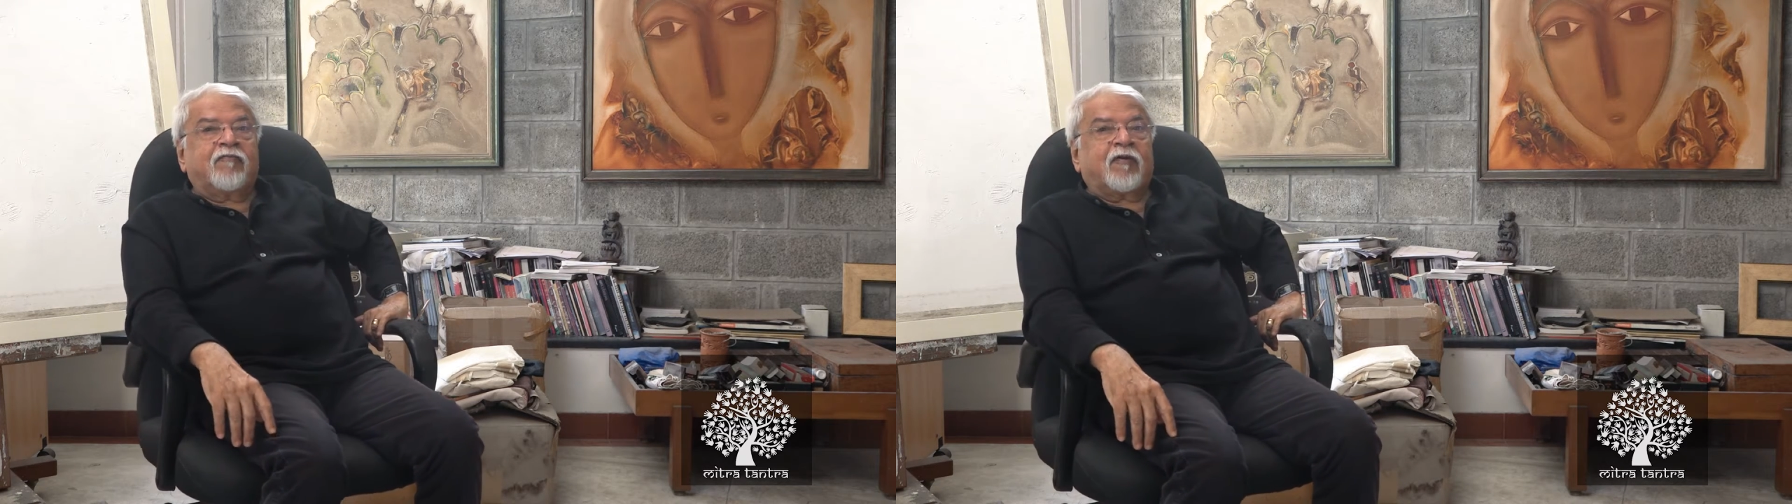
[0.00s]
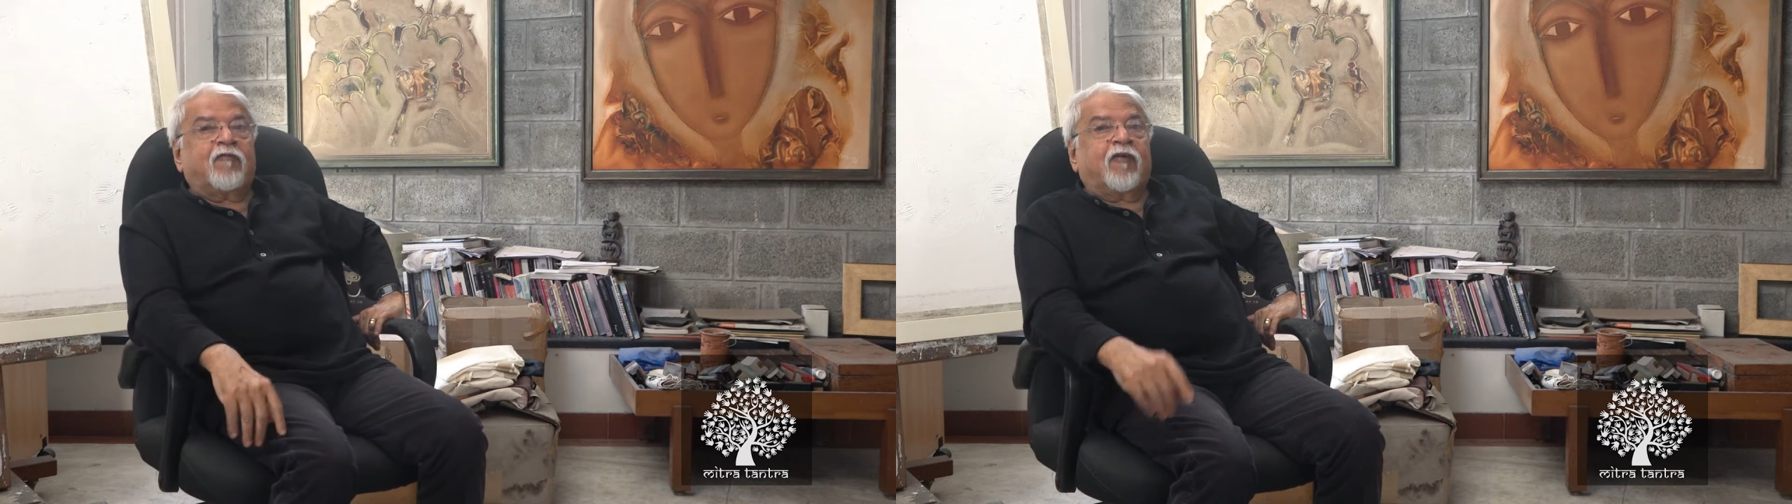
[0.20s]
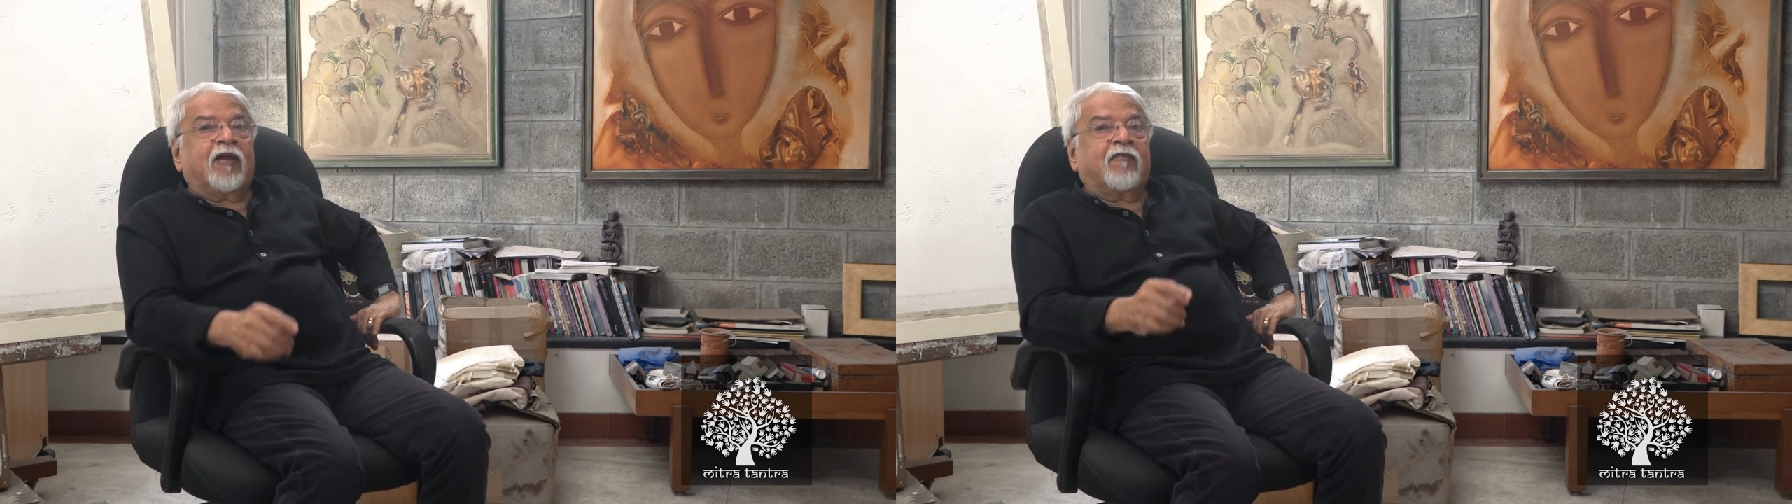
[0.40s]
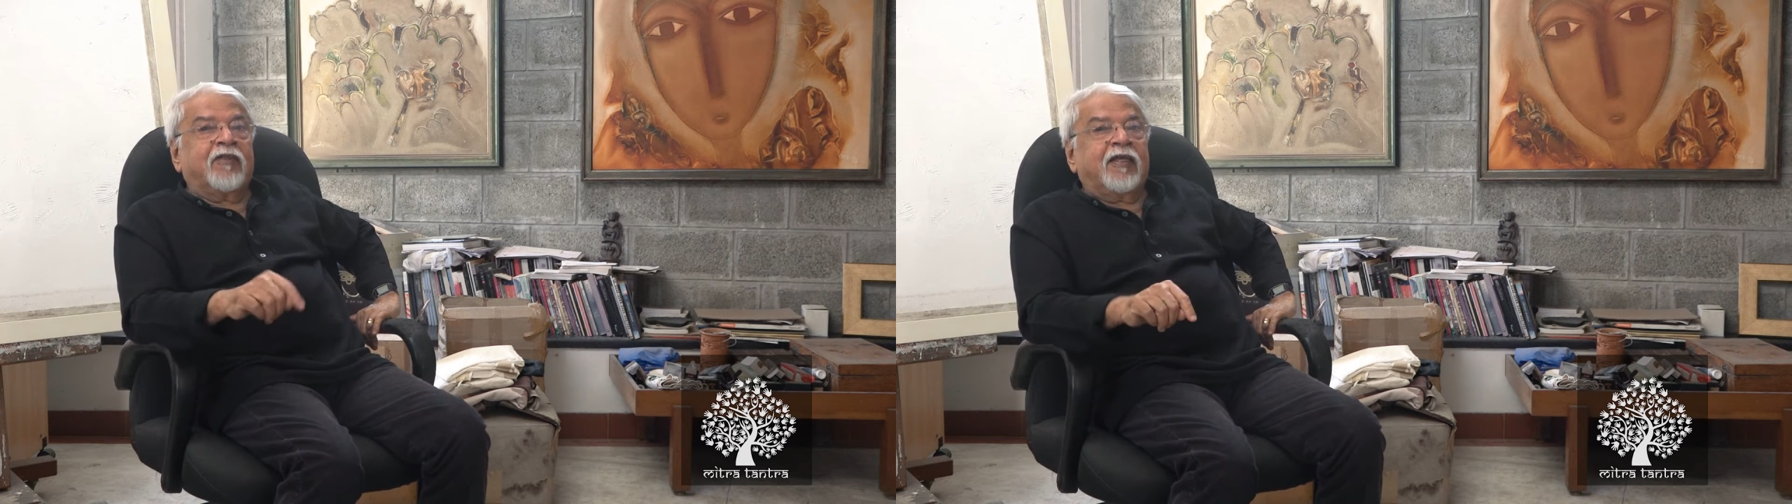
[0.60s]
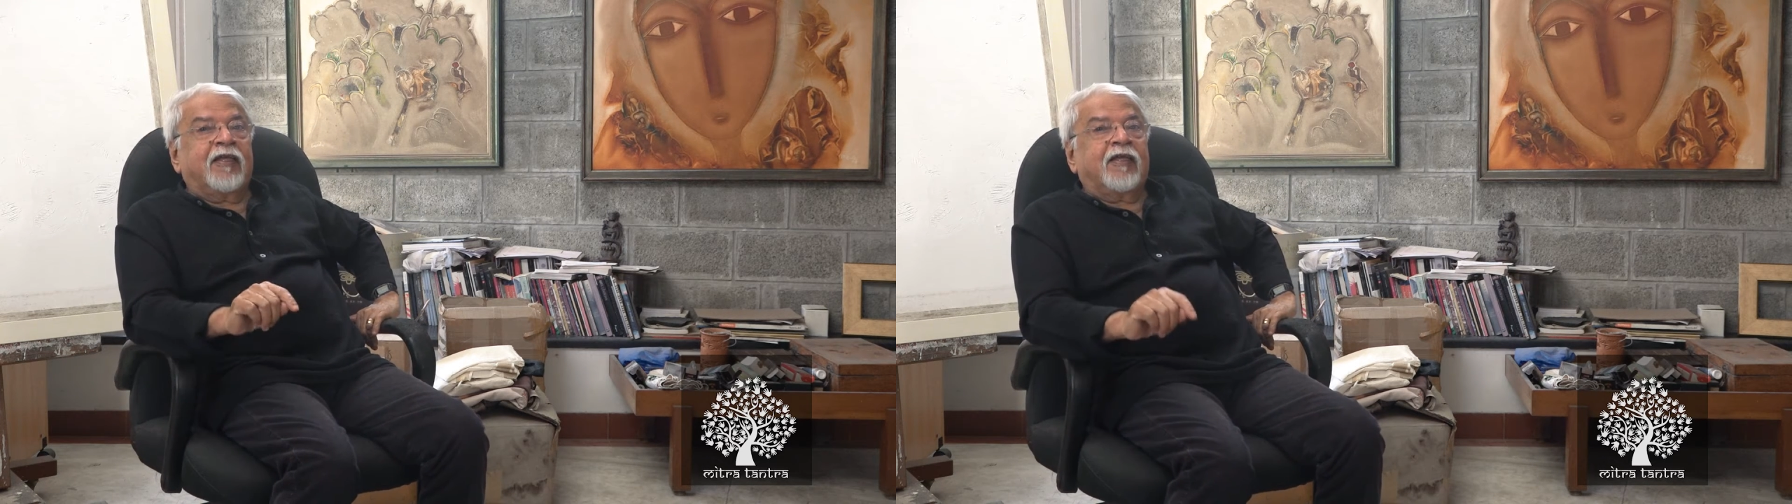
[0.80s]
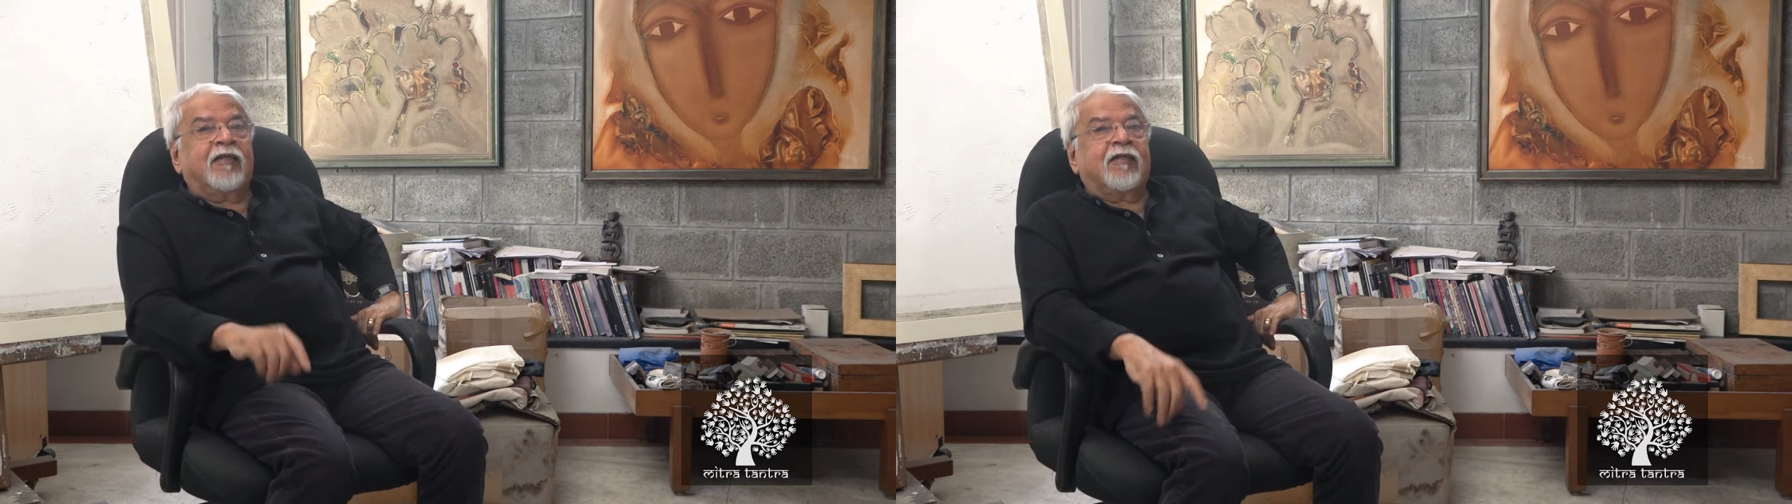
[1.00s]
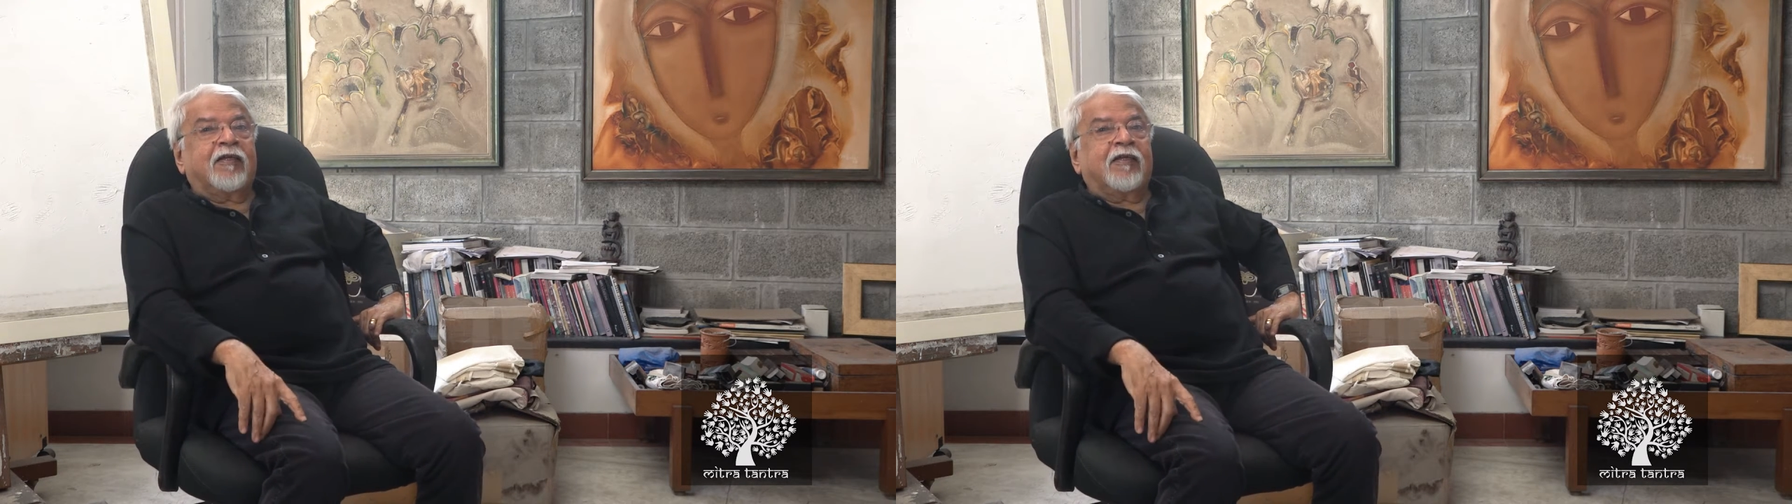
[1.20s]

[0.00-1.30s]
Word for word: from one of the